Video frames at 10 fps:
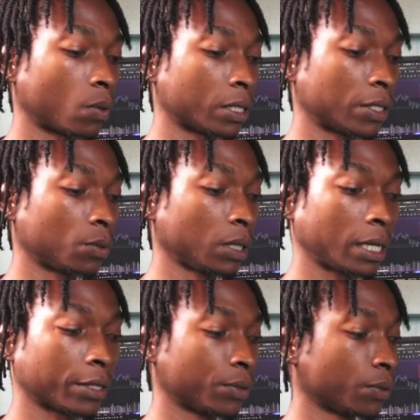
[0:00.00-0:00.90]
once we
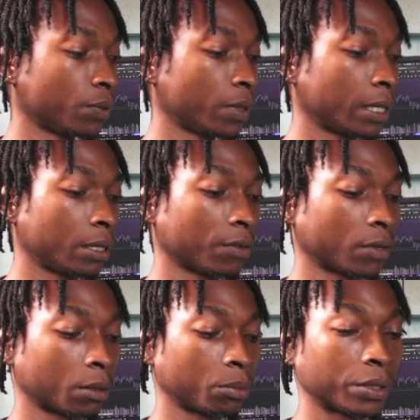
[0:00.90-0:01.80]
get to any of
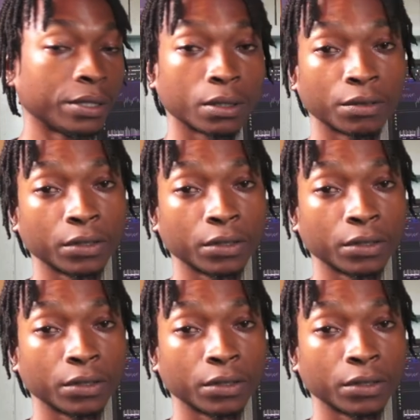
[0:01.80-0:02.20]
our points of